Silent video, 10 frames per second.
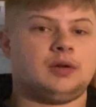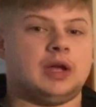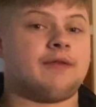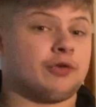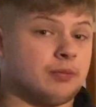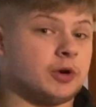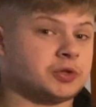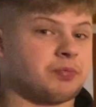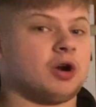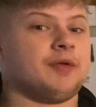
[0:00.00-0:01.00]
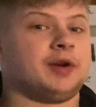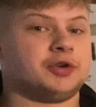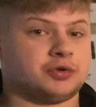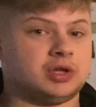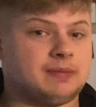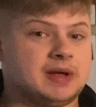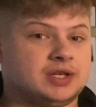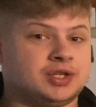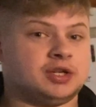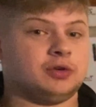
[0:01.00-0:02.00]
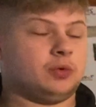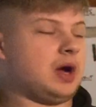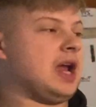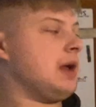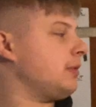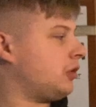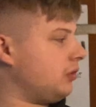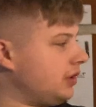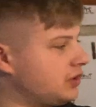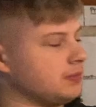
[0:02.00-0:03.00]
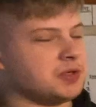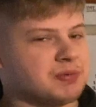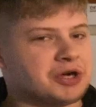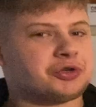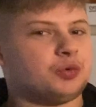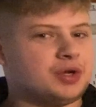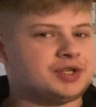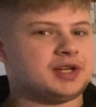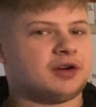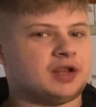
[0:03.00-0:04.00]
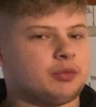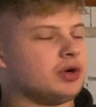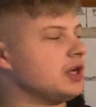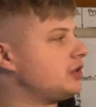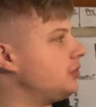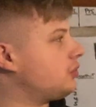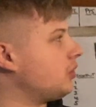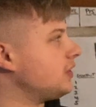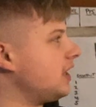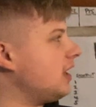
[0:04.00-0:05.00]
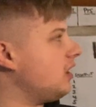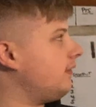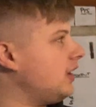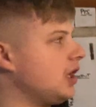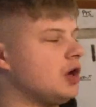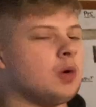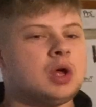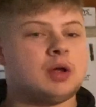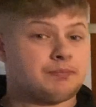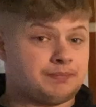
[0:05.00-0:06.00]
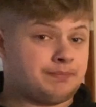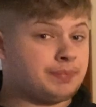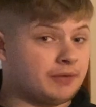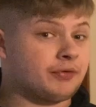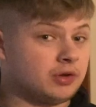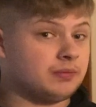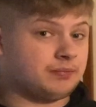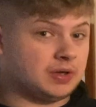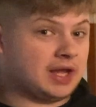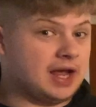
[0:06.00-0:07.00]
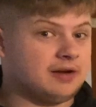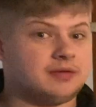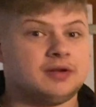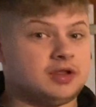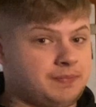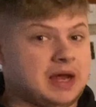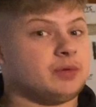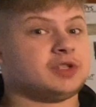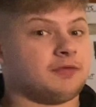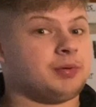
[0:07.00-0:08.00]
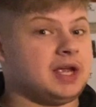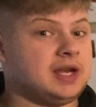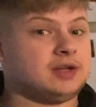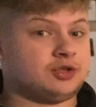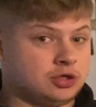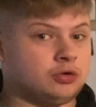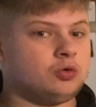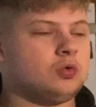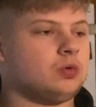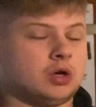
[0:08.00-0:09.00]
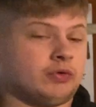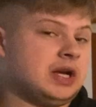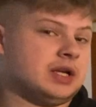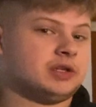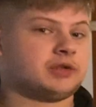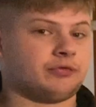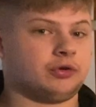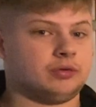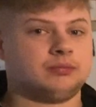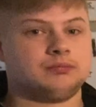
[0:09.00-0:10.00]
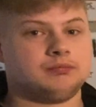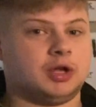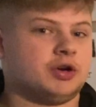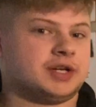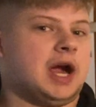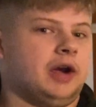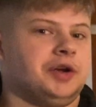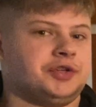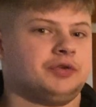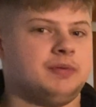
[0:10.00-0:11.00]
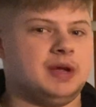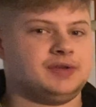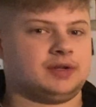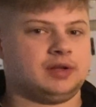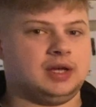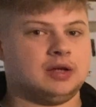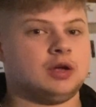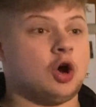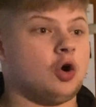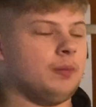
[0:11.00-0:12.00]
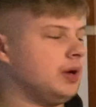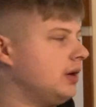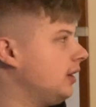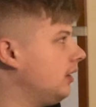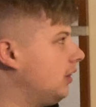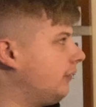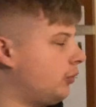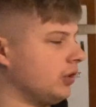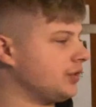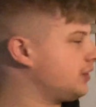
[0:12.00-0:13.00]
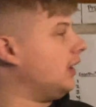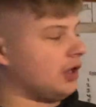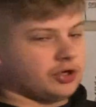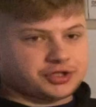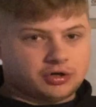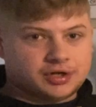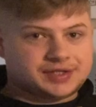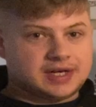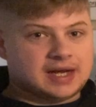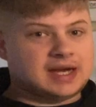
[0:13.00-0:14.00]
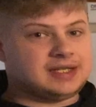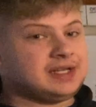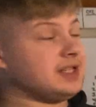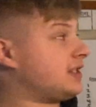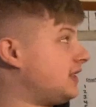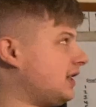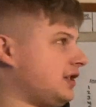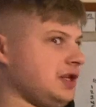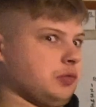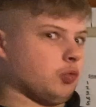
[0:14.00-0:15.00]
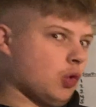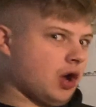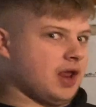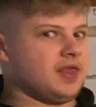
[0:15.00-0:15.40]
And for the most part, there's only been 2. I am including some special ones here that we'll get to towards the end of the video. But the Penguins have played in 2 arenas for their entire history, basically. Home, of course. It all starts in 1961.